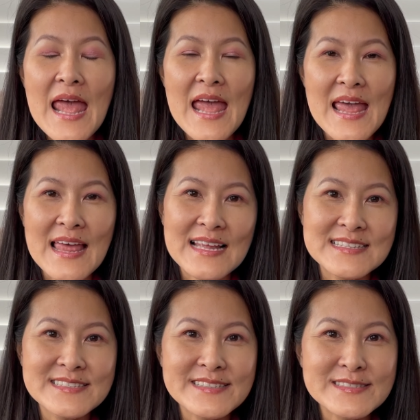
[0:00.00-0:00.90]

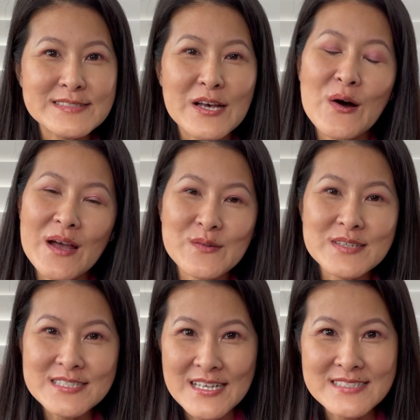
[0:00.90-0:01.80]
And so I
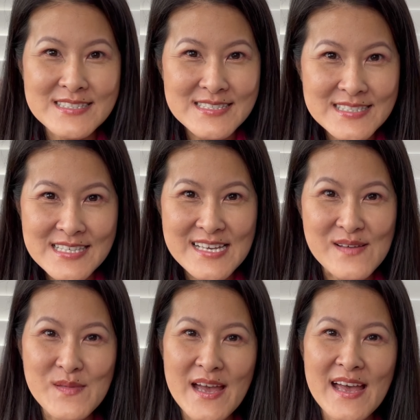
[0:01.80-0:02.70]
reached out to the
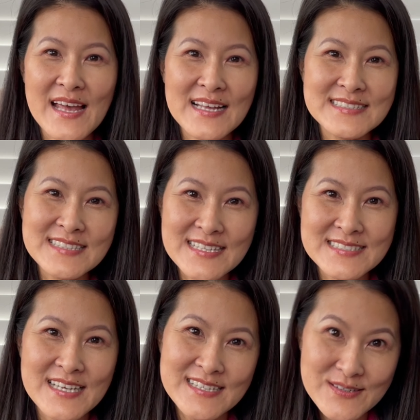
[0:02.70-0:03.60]
team, and they
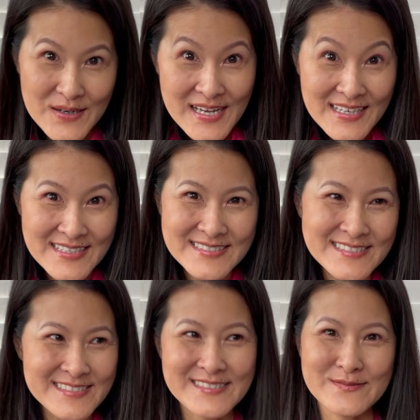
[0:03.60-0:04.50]
said, great.
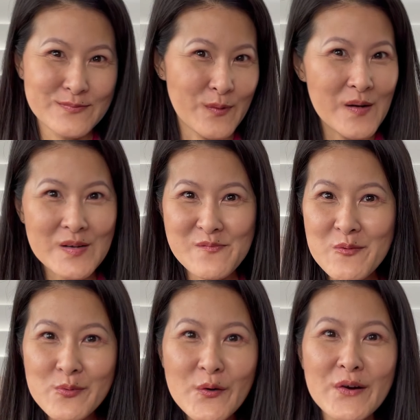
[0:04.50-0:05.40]
Welcome
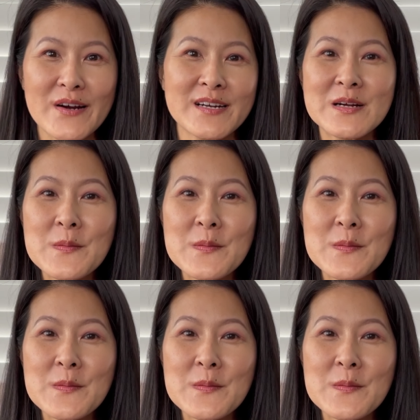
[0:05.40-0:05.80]
aboard.